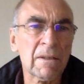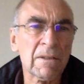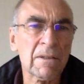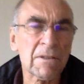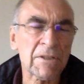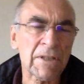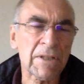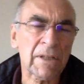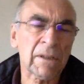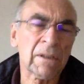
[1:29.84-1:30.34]

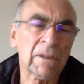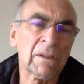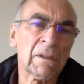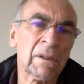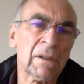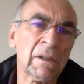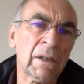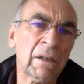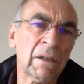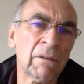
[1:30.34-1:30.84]

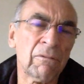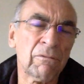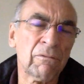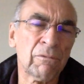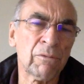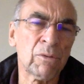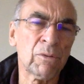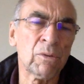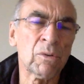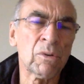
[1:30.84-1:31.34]
Secondly,
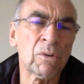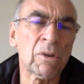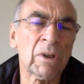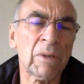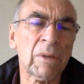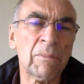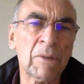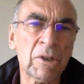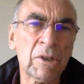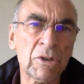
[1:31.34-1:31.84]
for
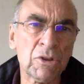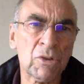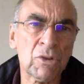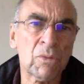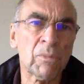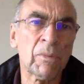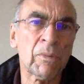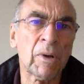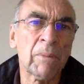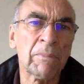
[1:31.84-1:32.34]
commercial
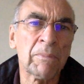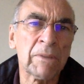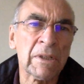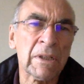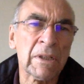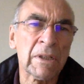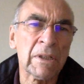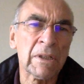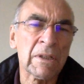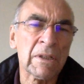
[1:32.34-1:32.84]

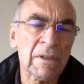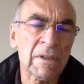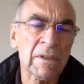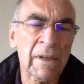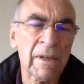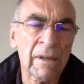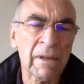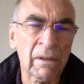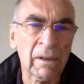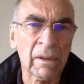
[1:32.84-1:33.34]
properties,
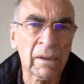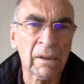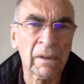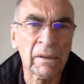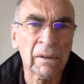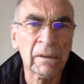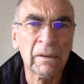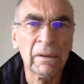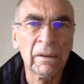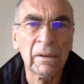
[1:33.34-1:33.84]
there are
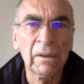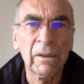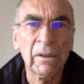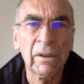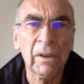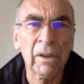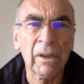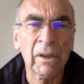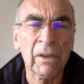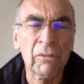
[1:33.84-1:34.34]

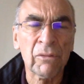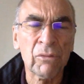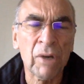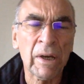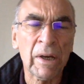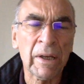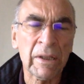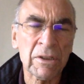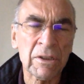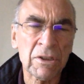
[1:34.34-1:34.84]

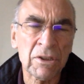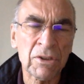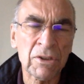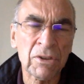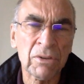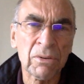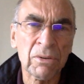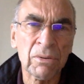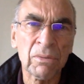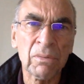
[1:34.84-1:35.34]
rights
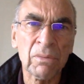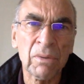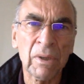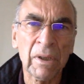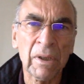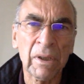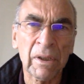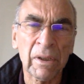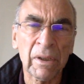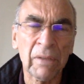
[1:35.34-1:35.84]
to
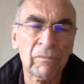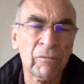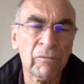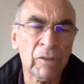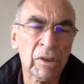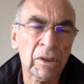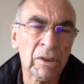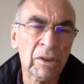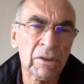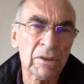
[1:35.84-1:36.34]

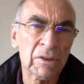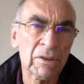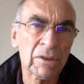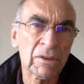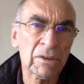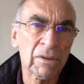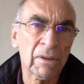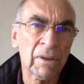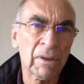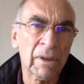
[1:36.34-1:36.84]
convert
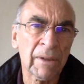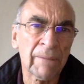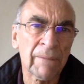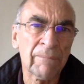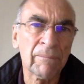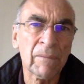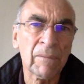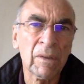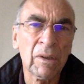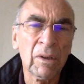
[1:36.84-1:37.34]

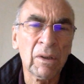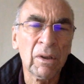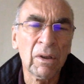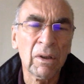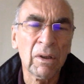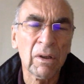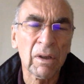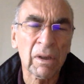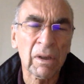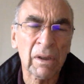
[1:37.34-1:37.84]

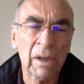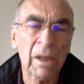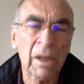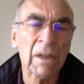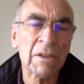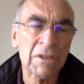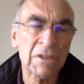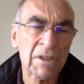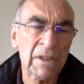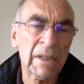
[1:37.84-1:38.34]

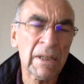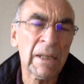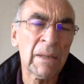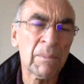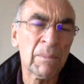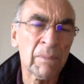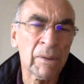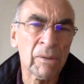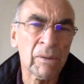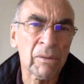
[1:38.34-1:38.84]
Class E
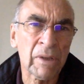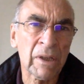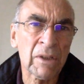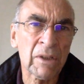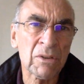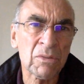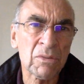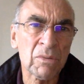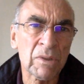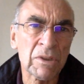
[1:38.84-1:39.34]

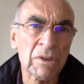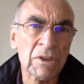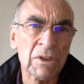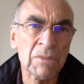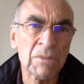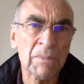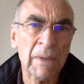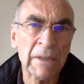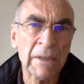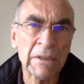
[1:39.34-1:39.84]
buildings, which is
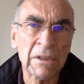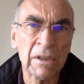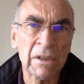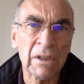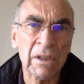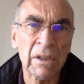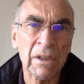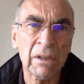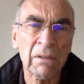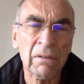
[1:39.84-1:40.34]

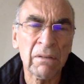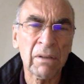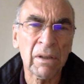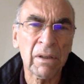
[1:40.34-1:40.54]
basically